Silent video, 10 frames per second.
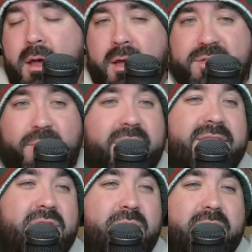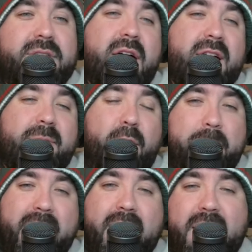So continuing to talk about
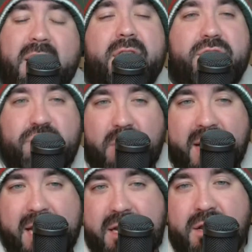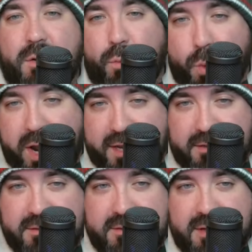big trade
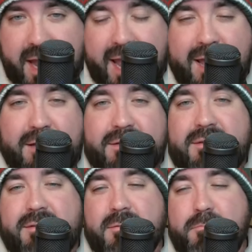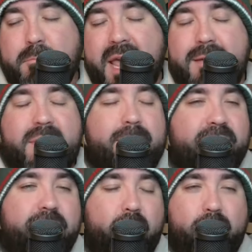wins. And maybe
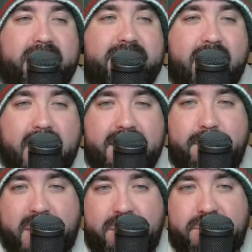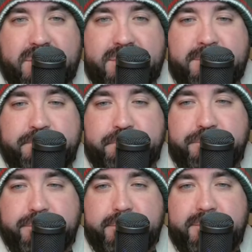before we talk about
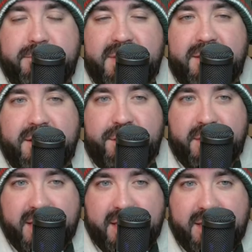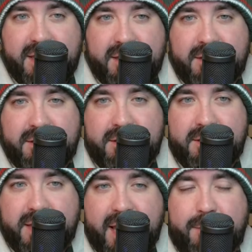the
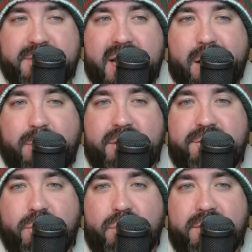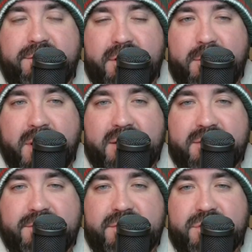Cam Talbot for Filip
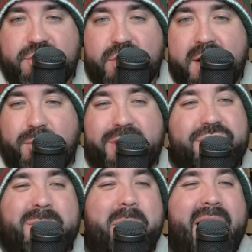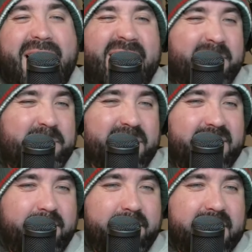Gustavsson trade, we should back up a
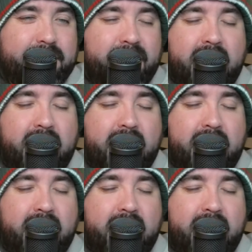little bit